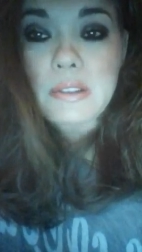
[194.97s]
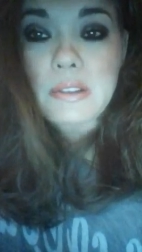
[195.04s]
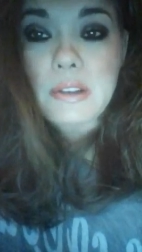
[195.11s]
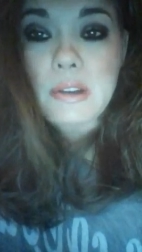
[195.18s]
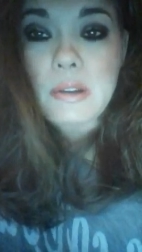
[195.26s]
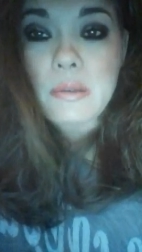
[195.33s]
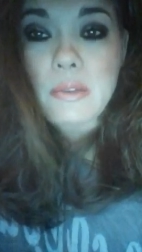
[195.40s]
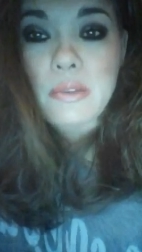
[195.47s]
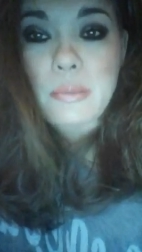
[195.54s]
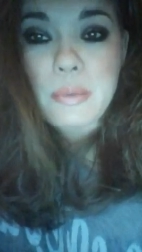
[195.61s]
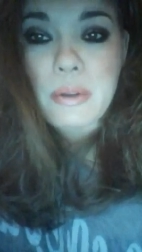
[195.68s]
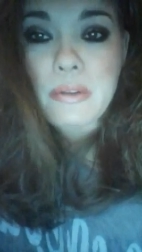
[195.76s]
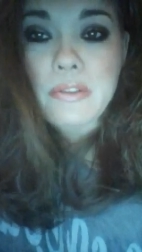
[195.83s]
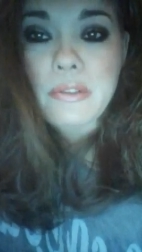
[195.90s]
you know, the
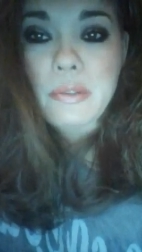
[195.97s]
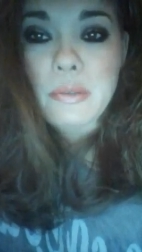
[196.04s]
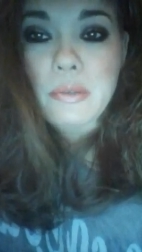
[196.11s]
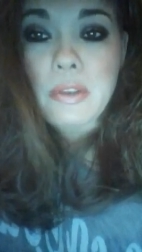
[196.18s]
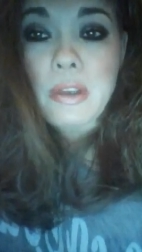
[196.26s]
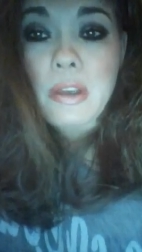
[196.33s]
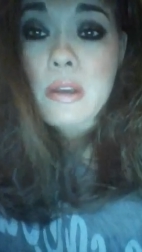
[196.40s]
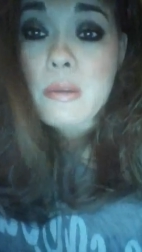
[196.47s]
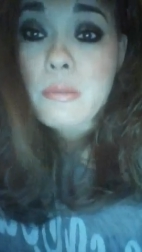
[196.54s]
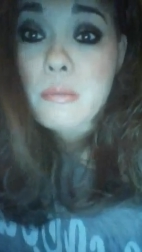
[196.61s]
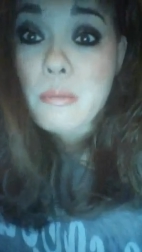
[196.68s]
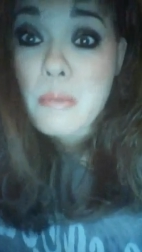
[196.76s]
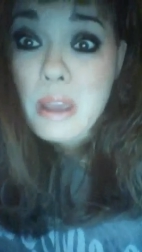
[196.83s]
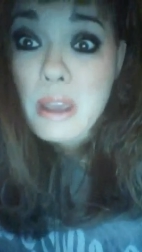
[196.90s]
Spirit Suit
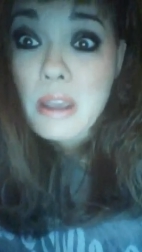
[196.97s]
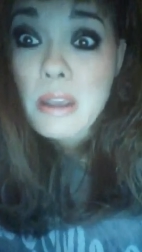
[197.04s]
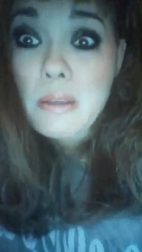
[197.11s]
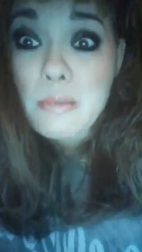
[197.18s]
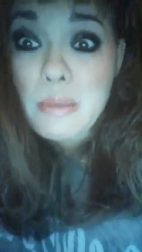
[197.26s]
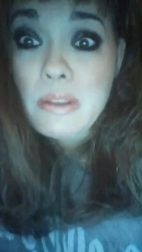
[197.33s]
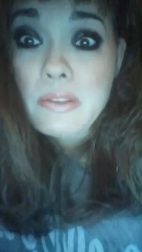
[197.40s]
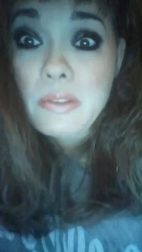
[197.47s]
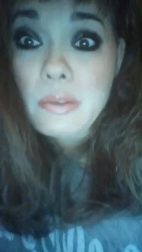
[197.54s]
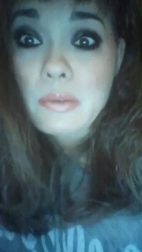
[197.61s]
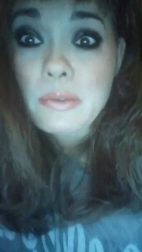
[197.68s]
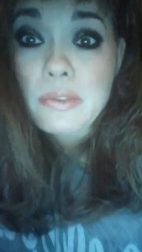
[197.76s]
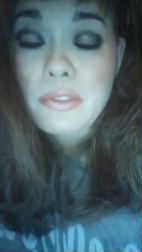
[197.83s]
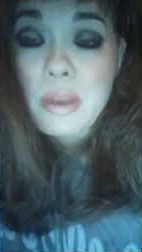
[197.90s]
may be
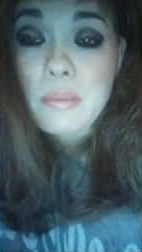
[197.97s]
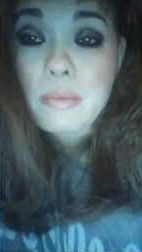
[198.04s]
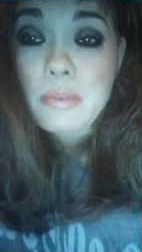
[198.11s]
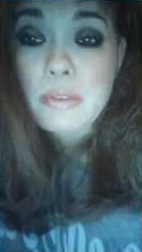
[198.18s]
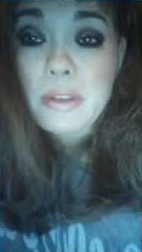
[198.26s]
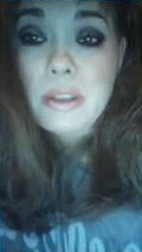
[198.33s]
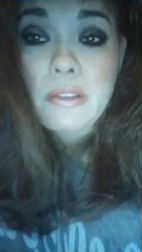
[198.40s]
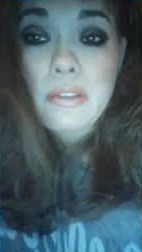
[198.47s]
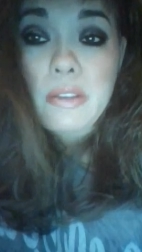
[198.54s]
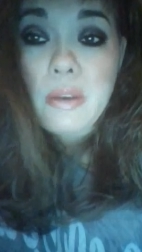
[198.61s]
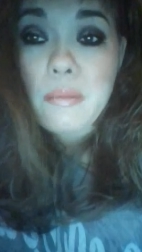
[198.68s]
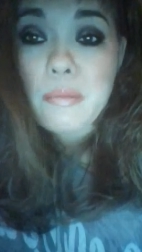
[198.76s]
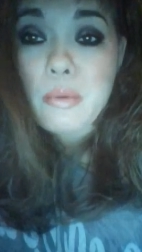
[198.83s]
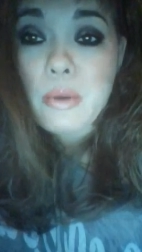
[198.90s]
sold separately at
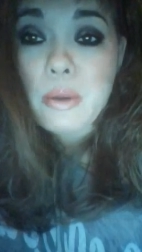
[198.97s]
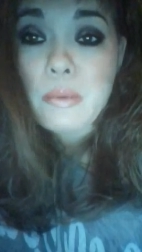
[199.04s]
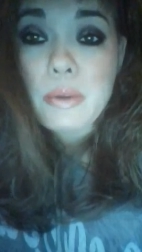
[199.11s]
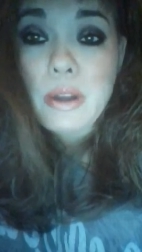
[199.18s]
some point.